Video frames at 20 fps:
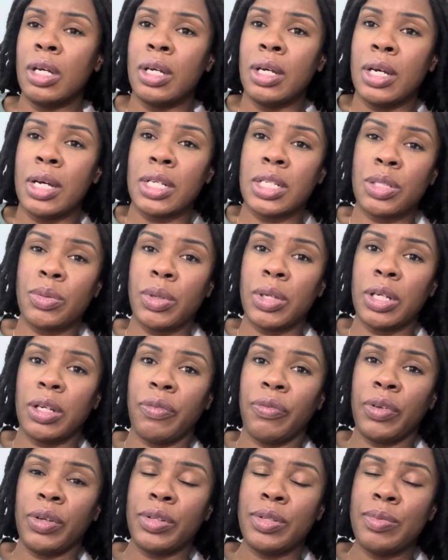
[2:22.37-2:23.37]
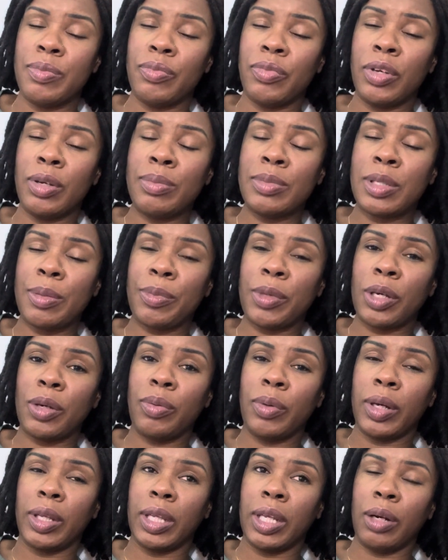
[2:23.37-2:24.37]
I just wanted to film something
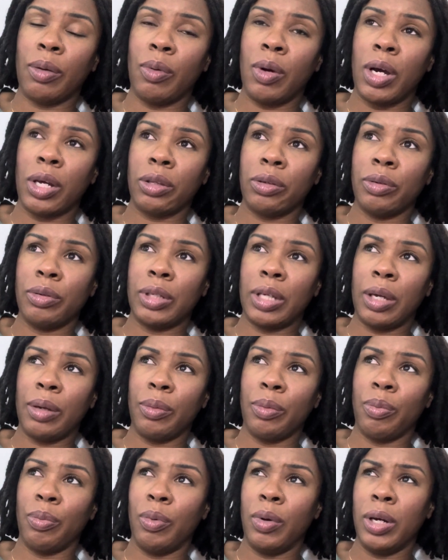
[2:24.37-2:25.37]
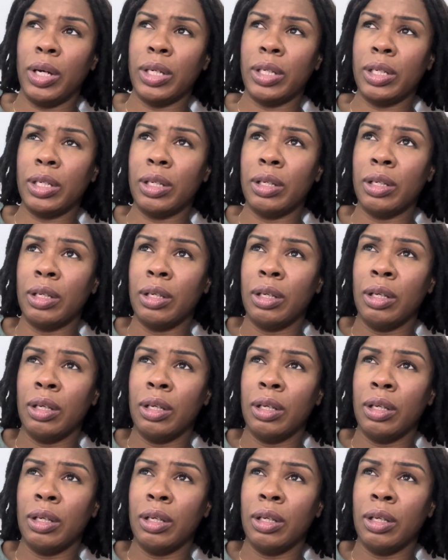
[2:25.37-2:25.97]
quickly to walk through day one.